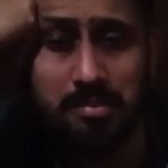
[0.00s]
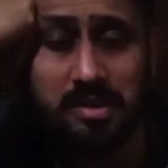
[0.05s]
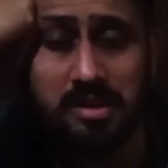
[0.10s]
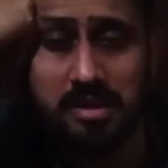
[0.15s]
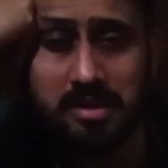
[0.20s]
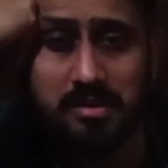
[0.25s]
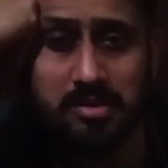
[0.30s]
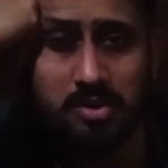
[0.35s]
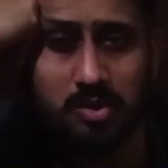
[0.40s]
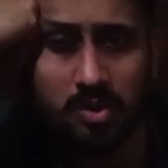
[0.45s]

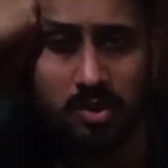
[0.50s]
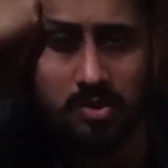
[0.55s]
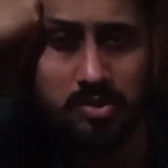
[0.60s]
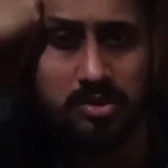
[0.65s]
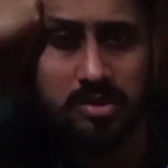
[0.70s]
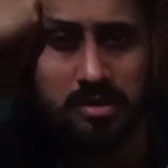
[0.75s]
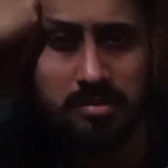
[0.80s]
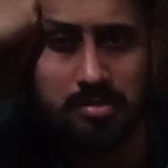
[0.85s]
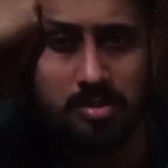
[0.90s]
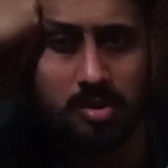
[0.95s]
bigger
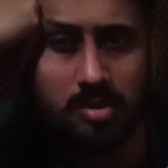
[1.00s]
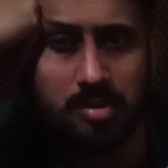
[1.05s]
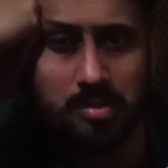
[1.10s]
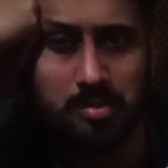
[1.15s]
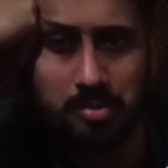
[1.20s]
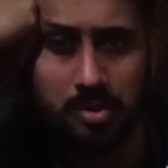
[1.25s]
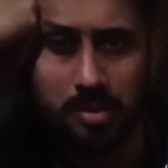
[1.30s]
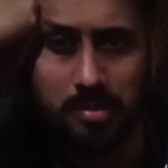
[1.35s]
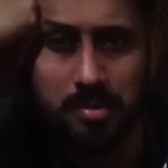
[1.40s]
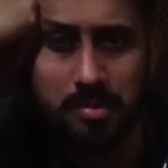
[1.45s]
neurological
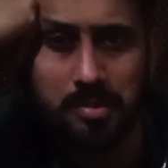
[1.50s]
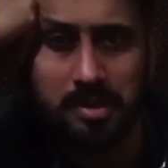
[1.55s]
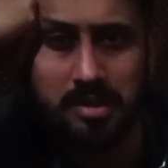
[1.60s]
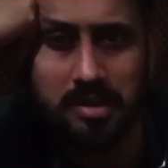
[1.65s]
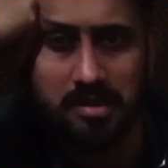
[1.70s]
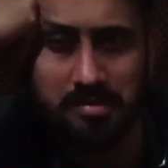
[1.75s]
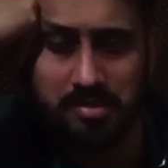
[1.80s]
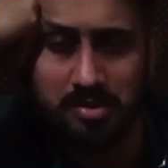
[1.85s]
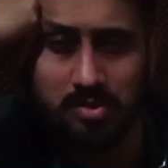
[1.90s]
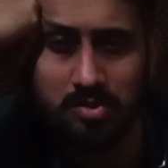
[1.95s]
problem, and
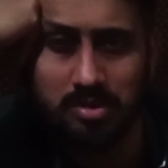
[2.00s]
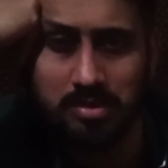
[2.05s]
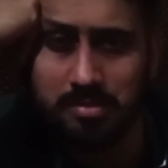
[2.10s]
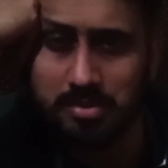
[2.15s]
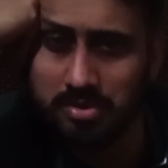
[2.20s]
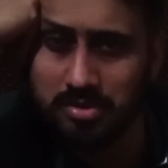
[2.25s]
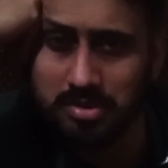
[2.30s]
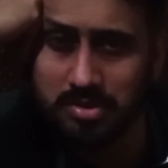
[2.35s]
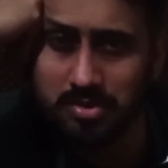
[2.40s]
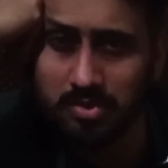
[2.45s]
refer to the
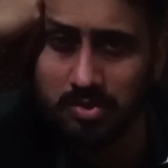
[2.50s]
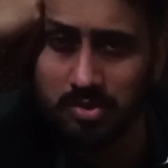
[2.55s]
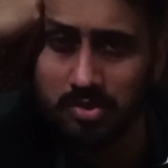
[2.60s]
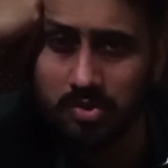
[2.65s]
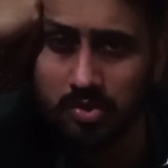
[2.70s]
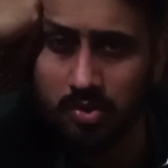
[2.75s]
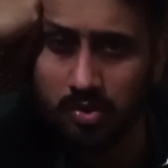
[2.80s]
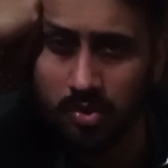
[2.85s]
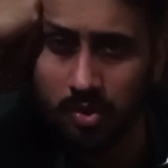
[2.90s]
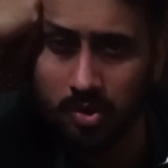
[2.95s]
patient to the
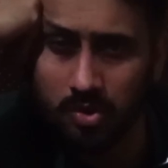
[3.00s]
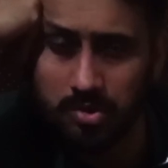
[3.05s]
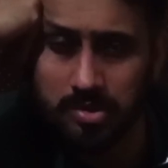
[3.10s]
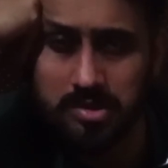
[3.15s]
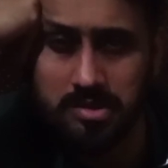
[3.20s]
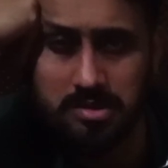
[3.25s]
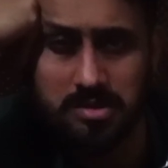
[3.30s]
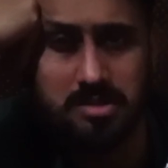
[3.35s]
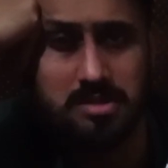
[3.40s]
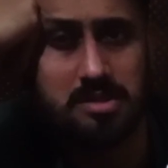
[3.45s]

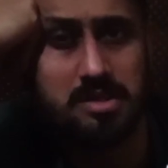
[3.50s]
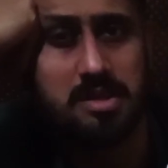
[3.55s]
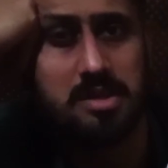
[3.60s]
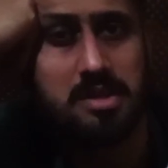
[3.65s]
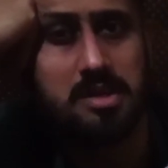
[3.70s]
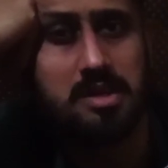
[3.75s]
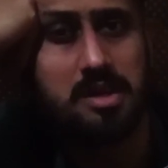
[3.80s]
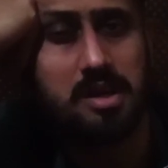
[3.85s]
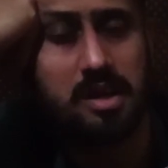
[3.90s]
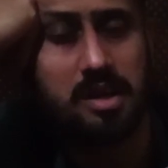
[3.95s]
neurologist
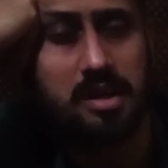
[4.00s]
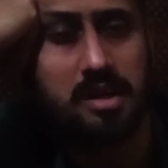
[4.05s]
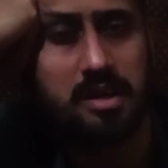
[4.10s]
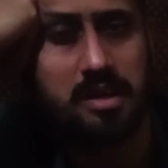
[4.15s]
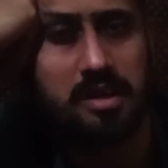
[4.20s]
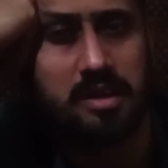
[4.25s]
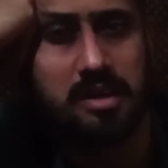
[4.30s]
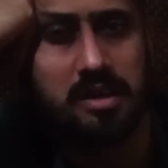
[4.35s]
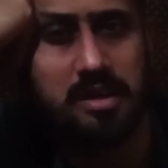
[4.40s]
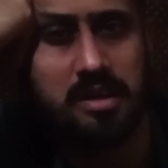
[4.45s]

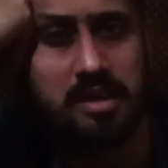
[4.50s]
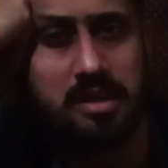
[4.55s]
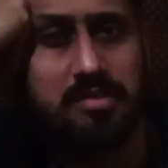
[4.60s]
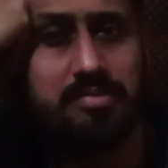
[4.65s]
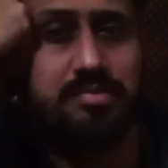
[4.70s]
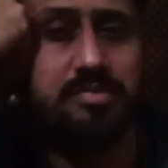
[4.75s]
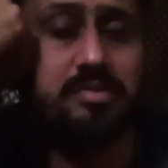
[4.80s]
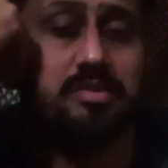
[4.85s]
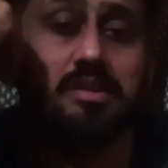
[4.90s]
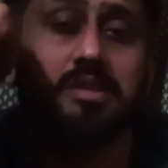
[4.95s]
if
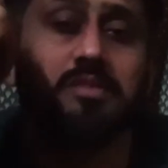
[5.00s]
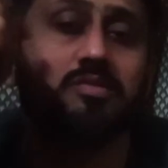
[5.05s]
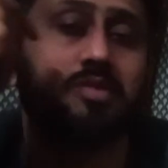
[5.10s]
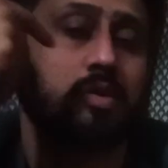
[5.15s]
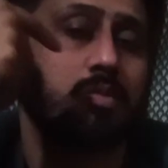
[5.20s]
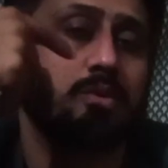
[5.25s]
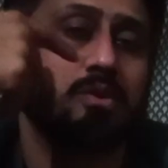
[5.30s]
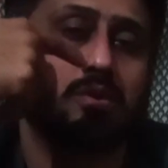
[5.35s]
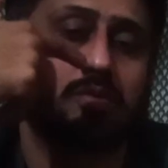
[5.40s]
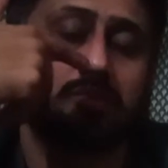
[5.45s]
the
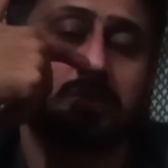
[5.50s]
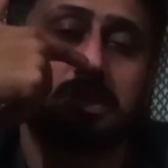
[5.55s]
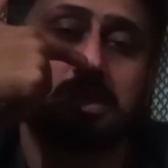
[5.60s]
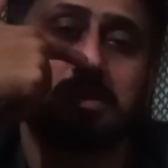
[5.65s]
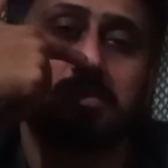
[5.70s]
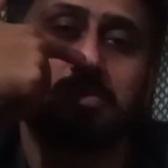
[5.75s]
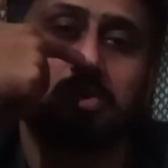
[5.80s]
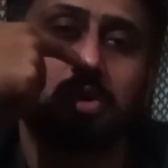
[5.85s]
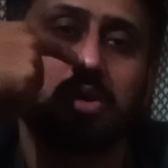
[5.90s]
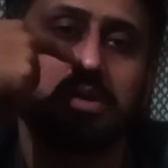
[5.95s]
involvement of the
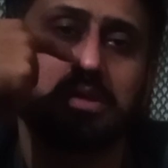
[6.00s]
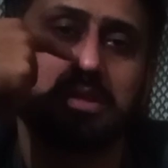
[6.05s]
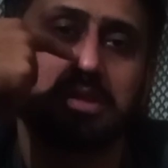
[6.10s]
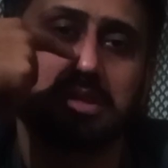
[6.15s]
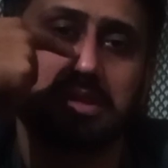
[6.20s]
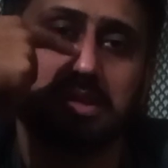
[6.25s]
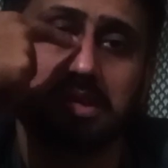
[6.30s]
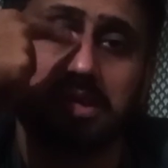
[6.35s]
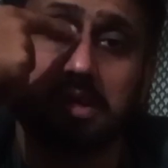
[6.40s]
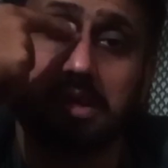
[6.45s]
tip or
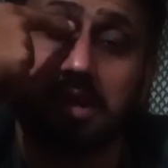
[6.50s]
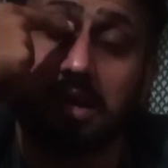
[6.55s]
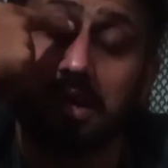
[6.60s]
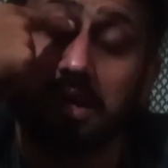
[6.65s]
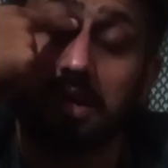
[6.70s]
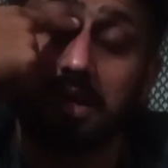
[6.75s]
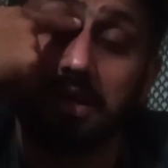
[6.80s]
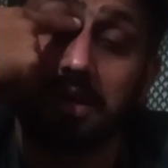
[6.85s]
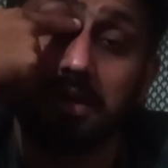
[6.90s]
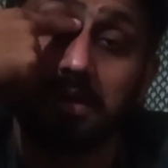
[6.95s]
the
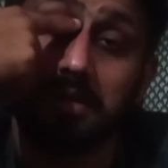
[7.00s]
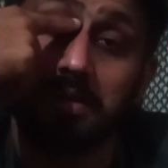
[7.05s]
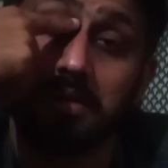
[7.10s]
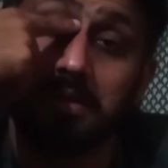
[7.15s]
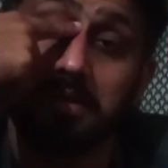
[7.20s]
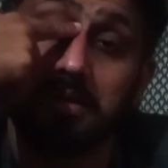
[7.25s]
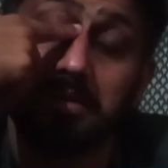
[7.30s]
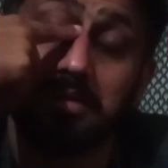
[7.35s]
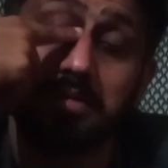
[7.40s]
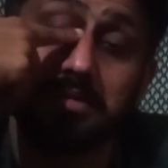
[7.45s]

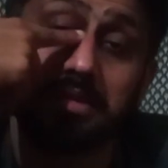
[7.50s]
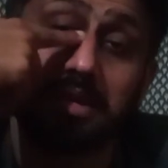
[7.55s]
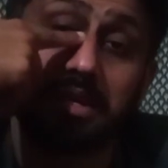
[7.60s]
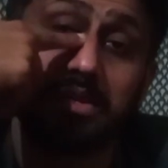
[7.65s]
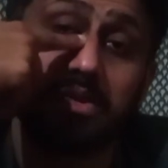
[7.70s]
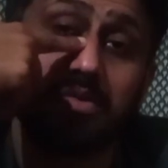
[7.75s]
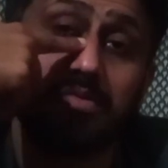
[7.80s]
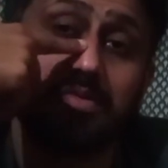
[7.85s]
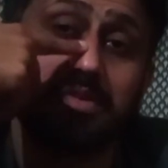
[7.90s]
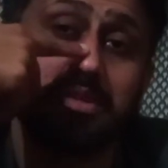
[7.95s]

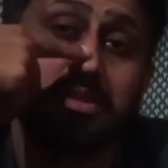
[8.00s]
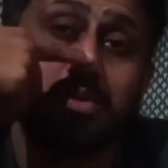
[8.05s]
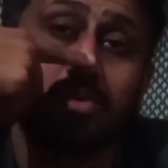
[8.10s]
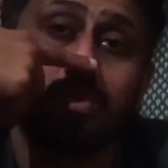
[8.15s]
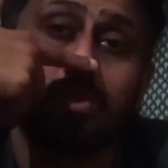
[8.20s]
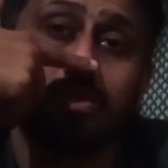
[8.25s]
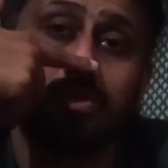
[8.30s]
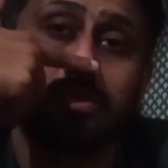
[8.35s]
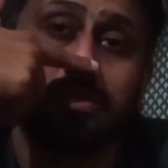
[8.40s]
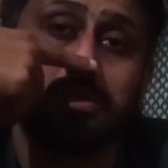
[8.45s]
side of the
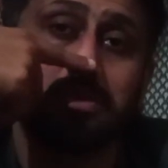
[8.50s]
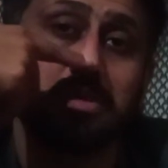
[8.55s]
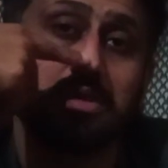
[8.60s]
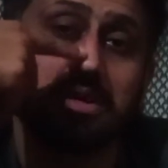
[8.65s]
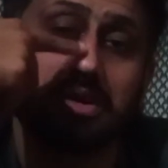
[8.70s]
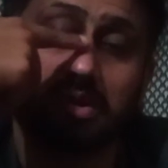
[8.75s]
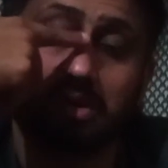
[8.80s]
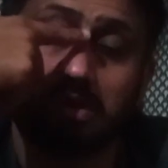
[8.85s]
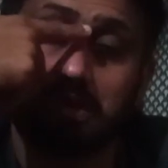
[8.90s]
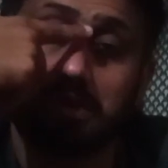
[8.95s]
nose,
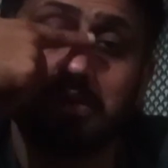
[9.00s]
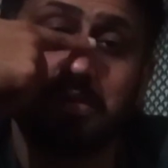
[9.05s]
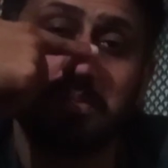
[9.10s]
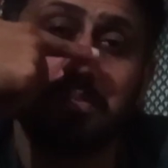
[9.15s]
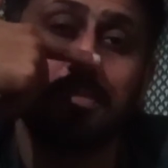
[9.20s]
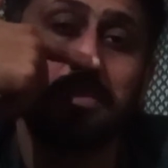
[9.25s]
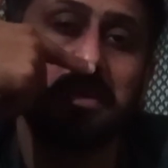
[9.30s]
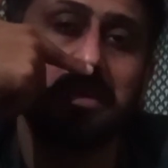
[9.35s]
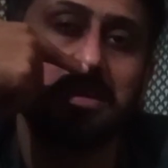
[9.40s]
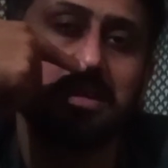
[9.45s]

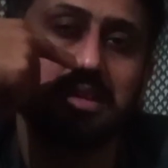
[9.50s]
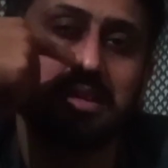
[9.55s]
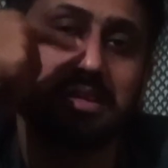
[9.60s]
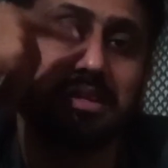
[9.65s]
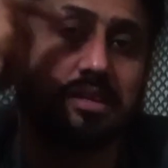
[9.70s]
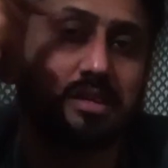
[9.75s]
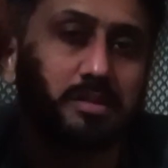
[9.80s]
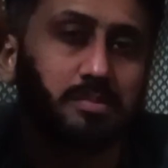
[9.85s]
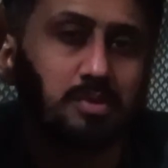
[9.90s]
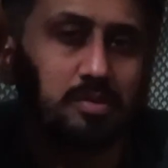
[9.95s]
mainly
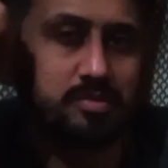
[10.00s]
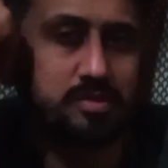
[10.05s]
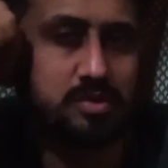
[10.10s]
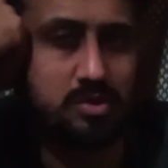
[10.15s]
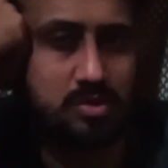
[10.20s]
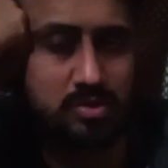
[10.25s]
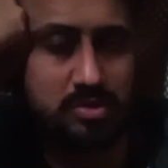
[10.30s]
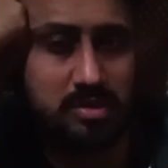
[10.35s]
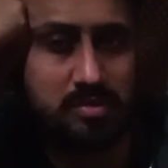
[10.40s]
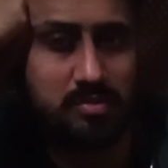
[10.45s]
the tip of the
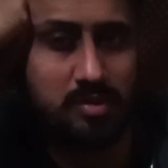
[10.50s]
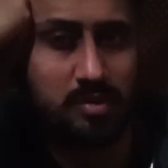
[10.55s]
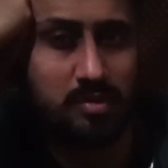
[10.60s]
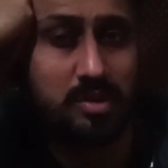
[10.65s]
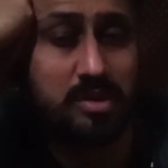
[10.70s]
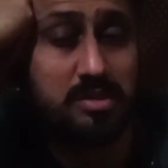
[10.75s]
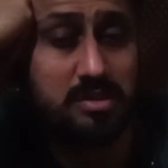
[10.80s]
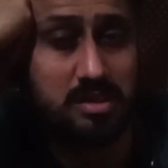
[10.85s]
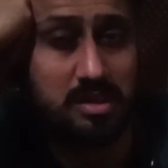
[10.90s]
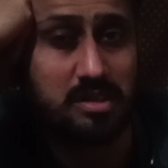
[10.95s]
nose involved.
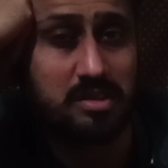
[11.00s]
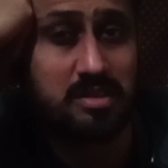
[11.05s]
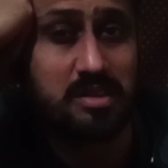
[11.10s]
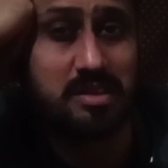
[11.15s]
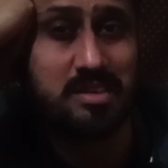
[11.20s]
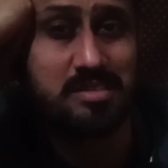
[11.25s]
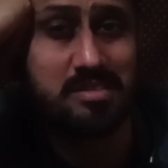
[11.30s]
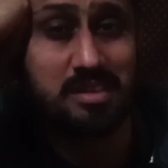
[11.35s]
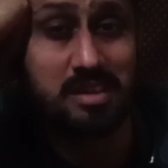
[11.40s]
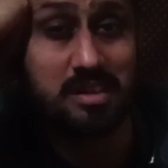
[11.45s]

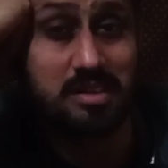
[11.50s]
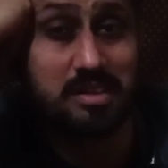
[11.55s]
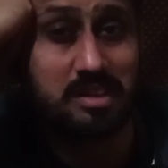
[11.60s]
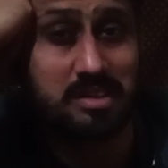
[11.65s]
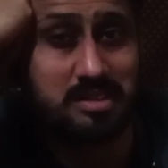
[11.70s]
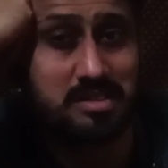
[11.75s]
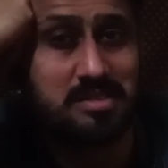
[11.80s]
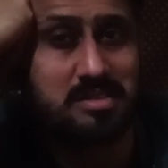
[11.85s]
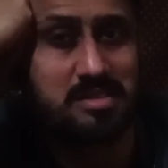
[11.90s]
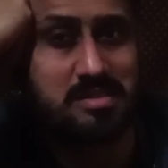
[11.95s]
That is called
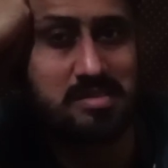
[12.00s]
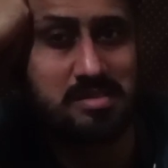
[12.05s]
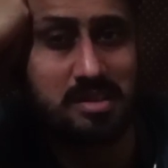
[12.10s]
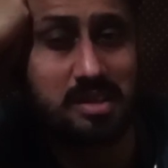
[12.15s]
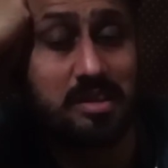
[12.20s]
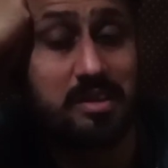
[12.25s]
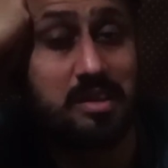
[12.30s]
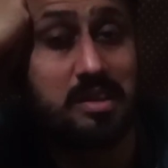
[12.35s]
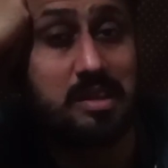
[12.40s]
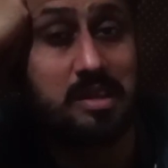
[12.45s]
Hutchinson
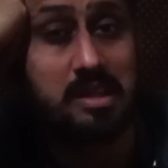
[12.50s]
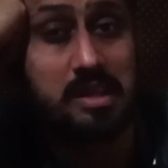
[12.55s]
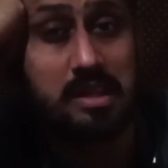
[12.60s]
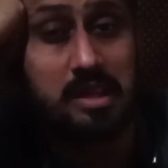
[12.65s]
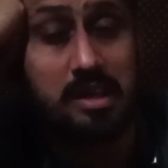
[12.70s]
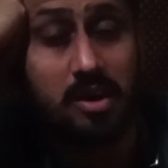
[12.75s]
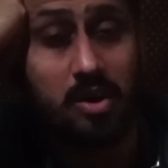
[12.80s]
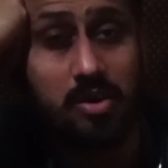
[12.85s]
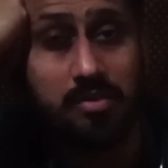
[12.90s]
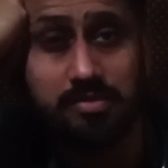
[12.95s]
sign.
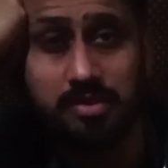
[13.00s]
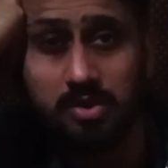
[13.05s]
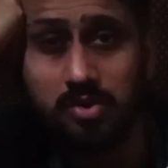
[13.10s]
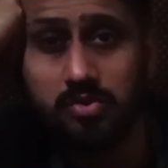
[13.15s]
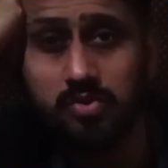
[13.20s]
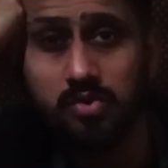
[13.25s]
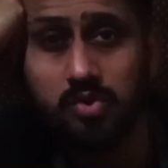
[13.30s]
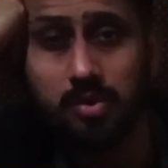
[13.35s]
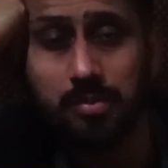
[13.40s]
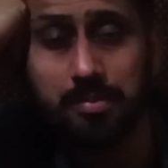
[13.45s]
On
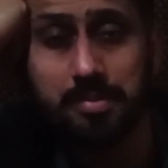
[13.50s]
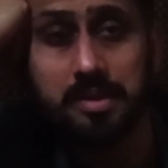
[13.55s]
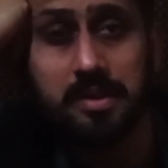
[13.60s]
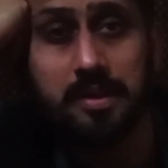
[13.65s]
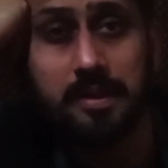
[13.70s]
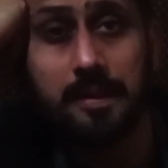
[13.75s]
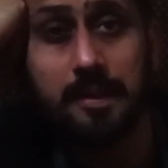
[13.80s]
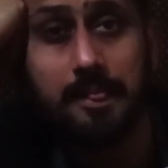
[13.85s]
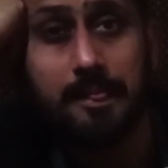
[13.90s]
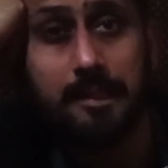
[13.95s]

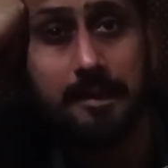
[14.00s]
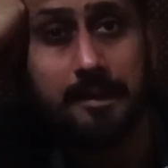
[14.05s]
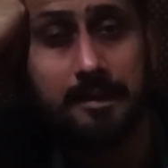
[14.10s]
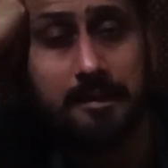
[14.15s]
fundoscopy,